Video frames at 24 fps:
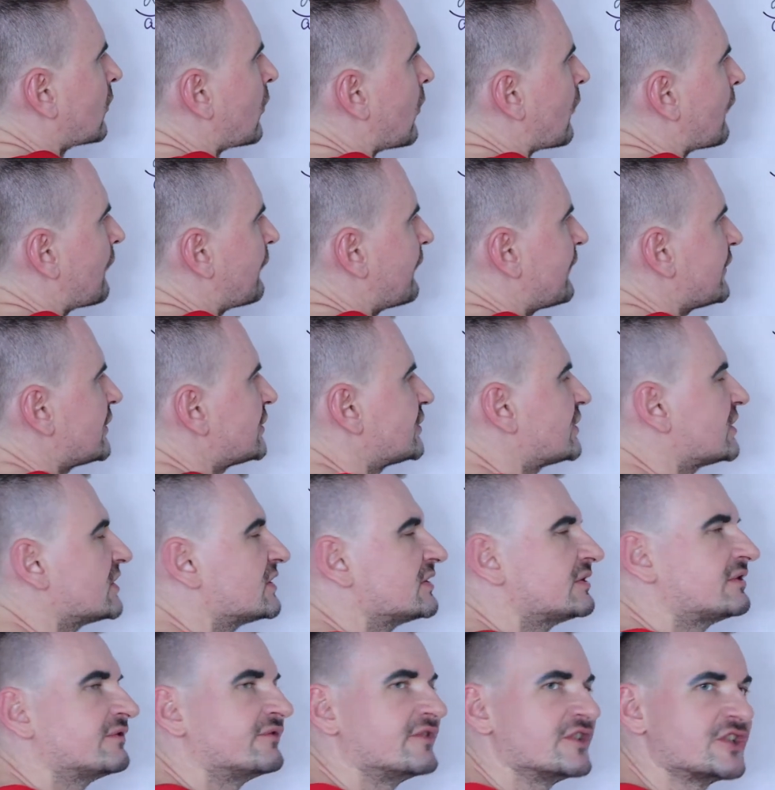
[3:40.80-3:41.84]

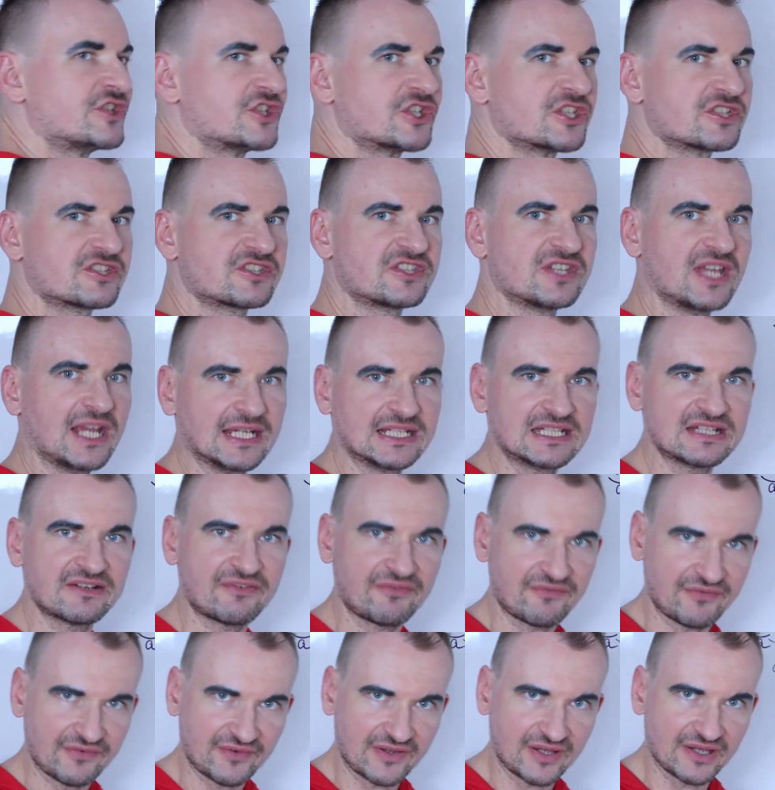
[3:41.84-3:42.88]
coefficient, which is
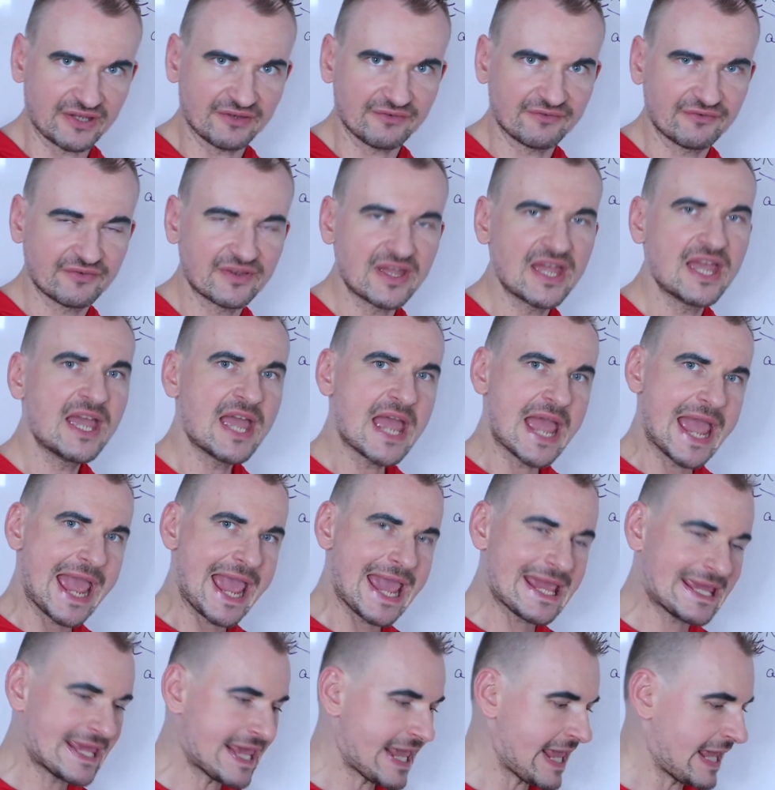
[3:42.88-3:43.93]
negative 5.
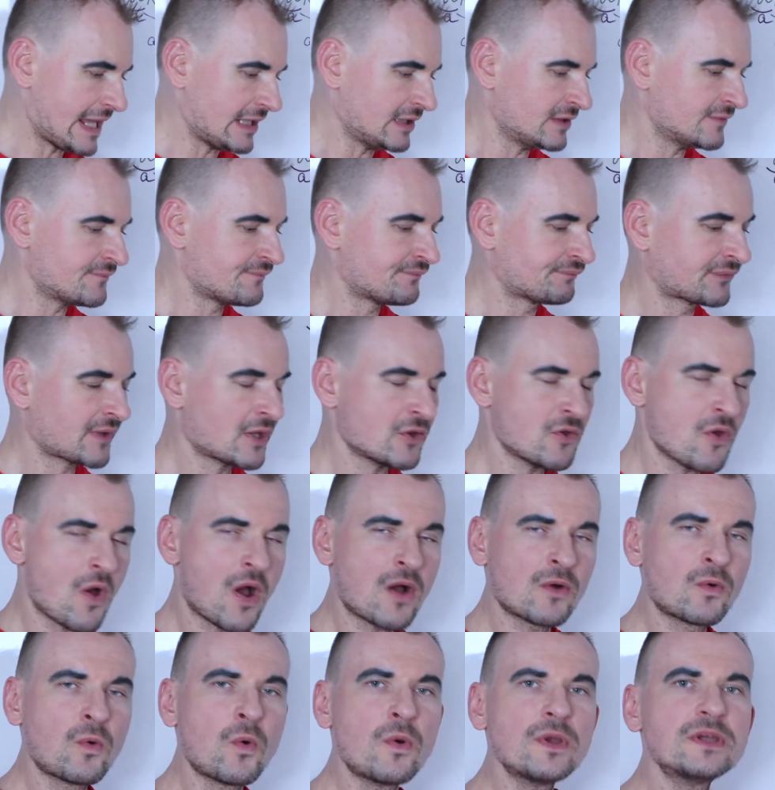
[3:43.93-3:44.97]
Again, you
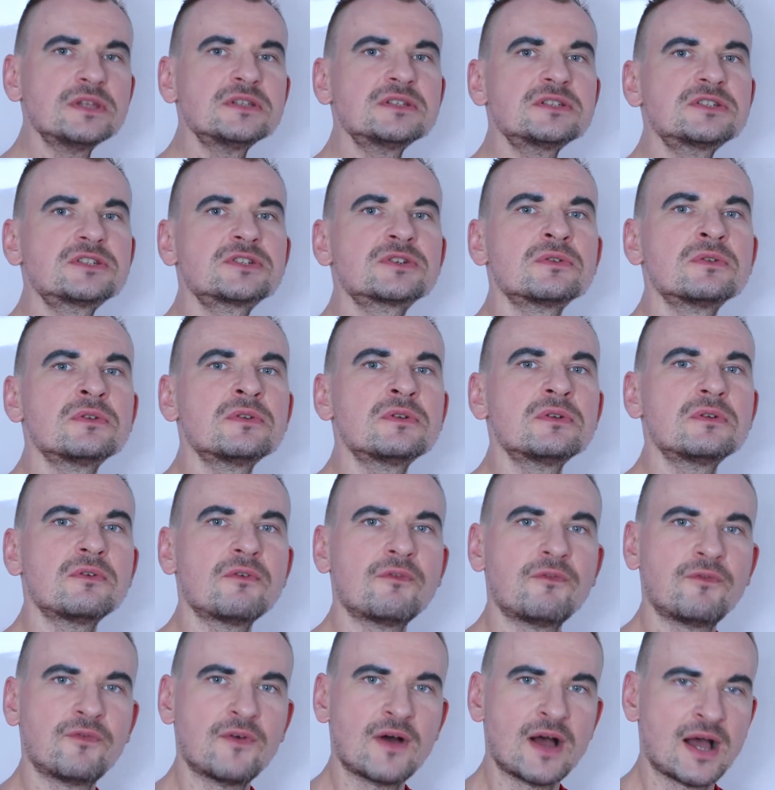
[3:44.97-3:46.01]
are going to
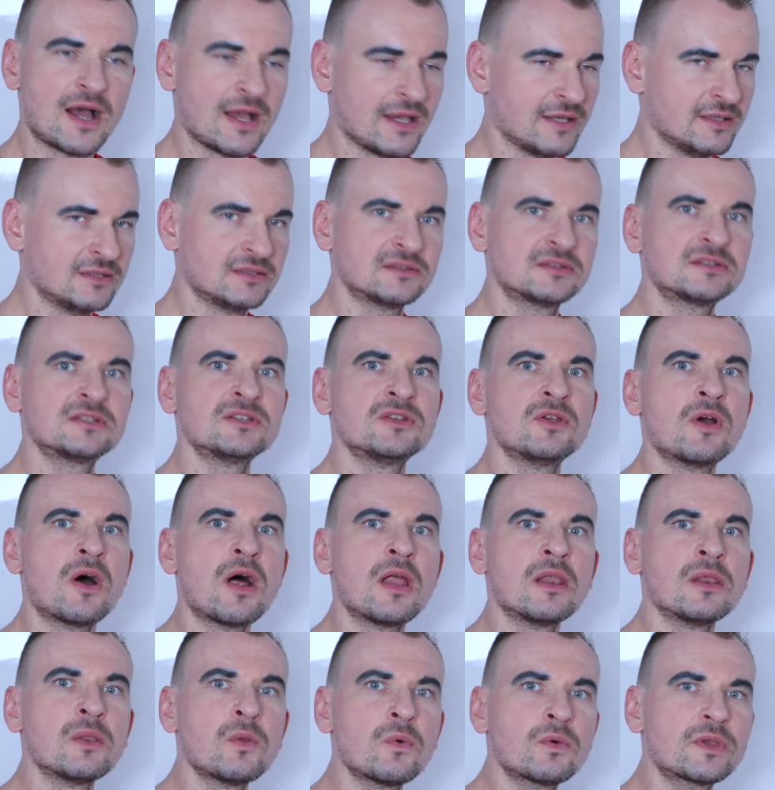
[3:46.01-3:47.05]
find, you
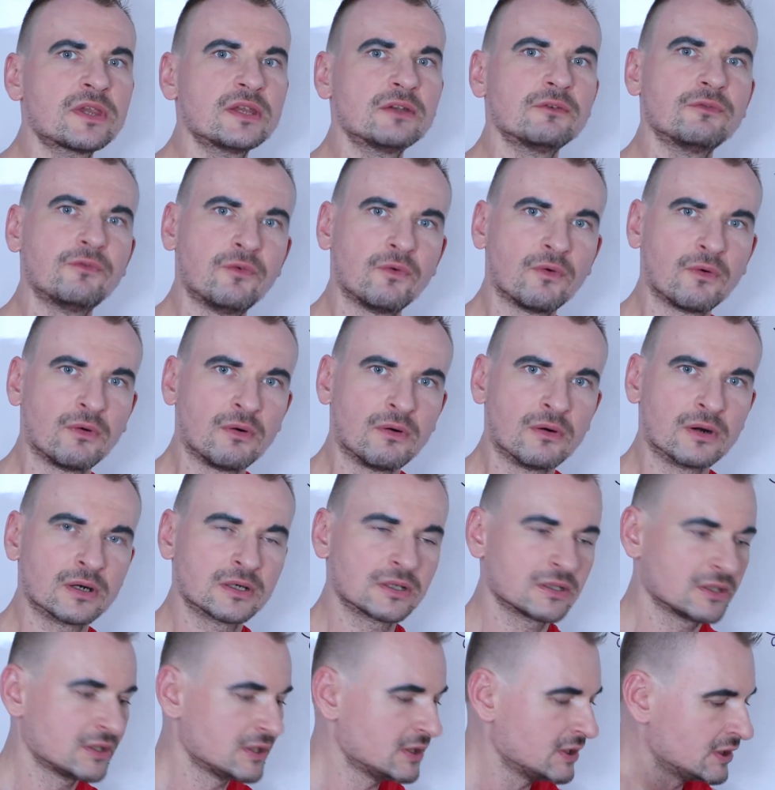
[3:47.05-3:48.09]
are looking
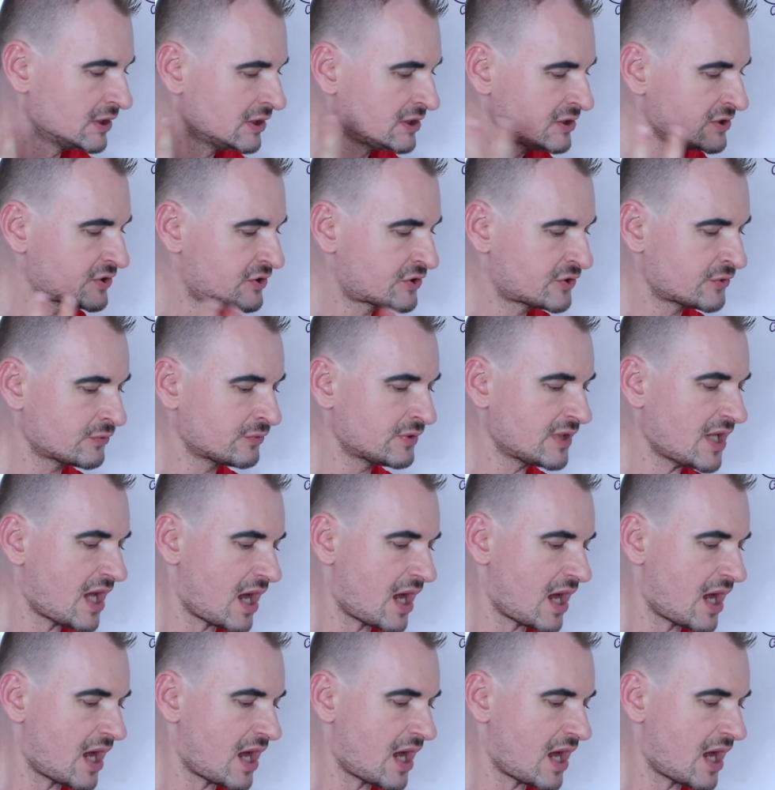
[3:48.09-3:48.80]
for two